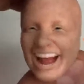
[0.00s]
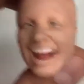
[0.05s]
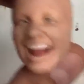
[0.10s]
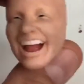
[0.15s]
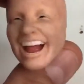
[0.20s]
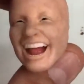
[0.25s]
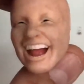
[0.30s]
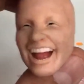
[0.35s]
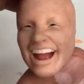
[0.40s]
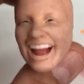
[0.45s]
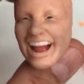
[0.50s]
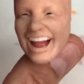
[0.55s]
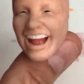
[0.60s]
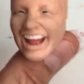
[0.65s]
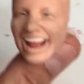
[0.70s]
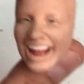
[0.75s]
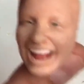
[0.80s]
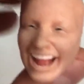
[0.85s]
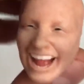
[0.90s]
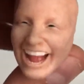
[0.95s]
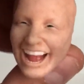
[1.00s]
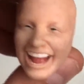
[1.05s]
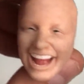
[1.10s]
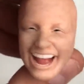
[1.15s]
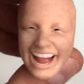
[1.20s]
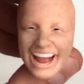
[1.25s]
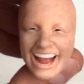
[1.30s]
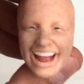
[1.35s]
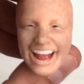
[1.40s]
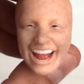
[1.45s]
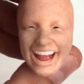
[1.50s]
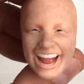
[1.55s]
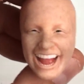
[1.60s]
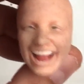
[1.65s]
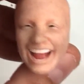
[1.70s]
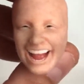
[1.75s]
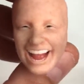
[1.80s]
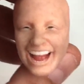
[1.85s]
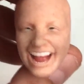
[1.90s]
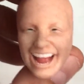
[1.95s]
but
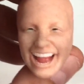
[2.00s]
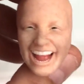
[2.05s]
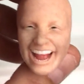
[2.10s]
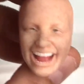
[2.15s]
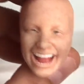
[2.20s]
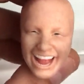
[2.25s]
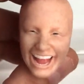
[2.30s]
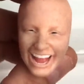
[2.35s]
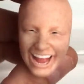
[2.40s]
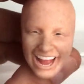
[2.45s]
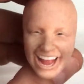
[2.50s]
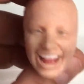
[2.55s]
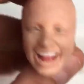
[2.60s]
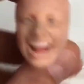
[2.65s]
I understand.